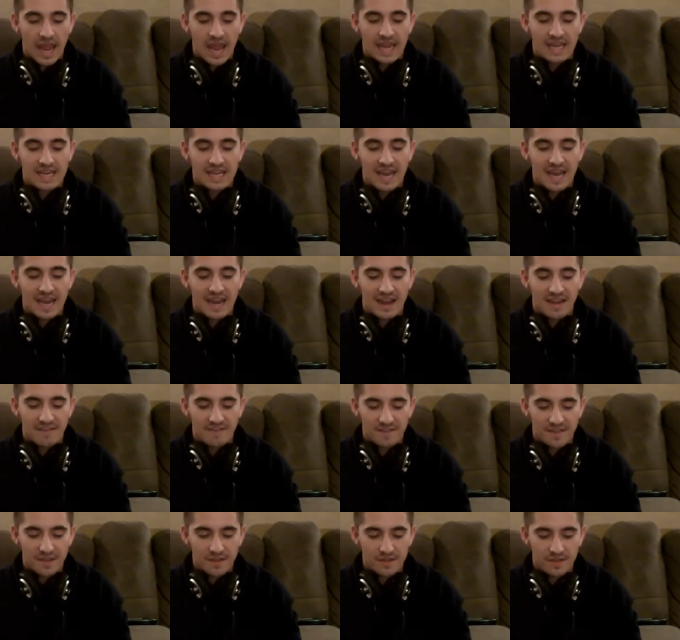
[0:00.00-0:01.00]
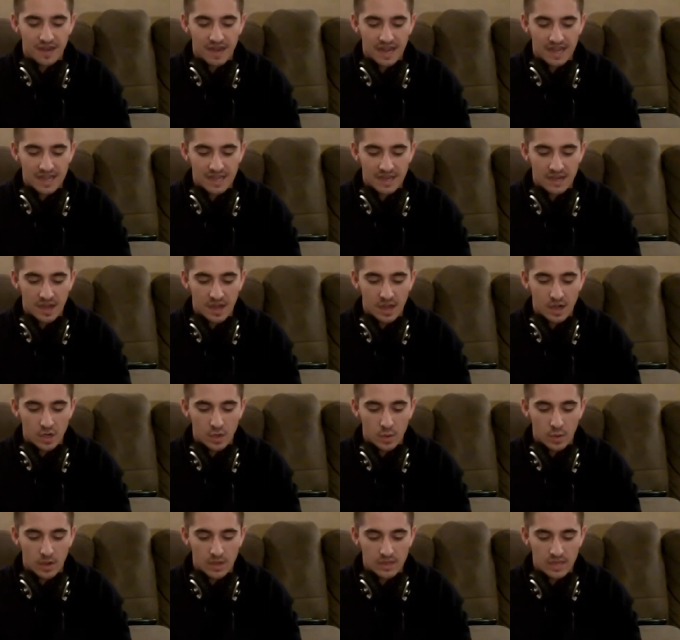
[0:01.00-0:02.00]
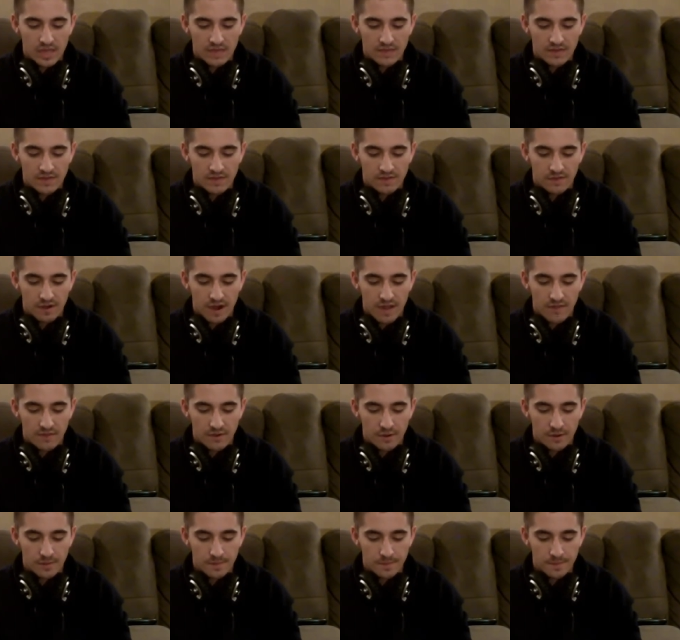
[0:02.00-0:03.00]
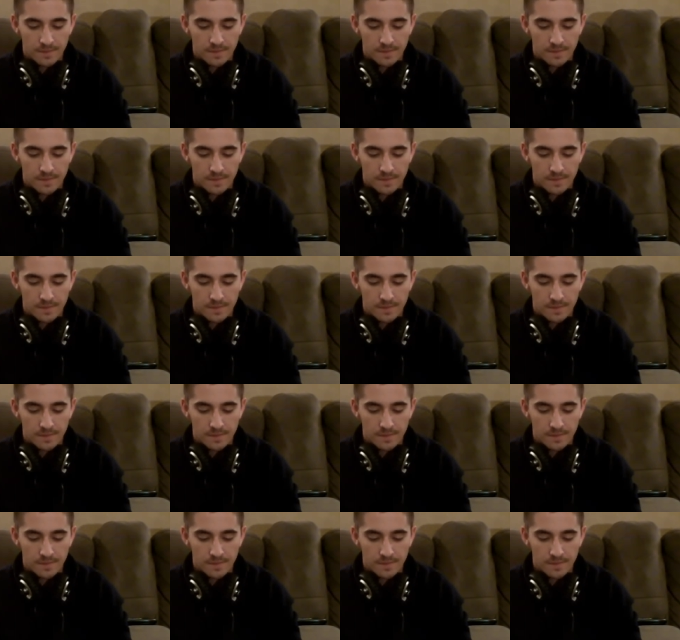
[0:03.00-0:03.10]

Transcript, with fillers: and yet I feel that I cannot go on living forever